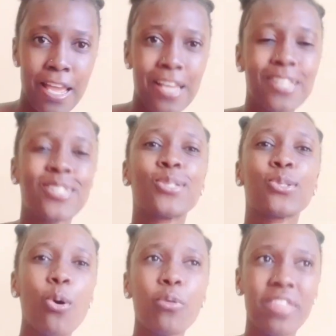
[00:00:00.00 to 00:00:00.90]

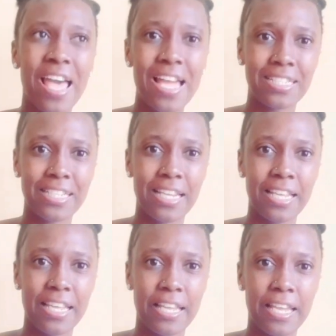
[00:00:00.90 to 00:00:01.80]
so that
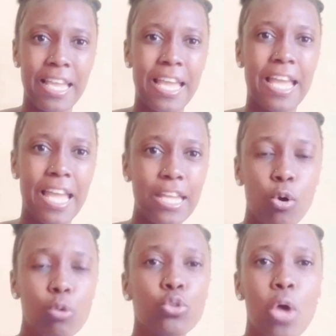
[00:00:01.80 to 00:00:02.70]
it
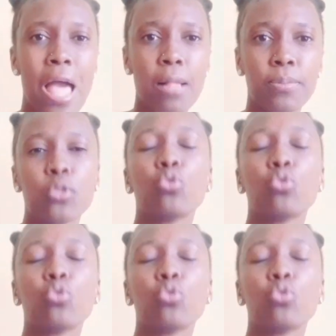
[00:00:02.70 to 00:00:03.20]
also helps you.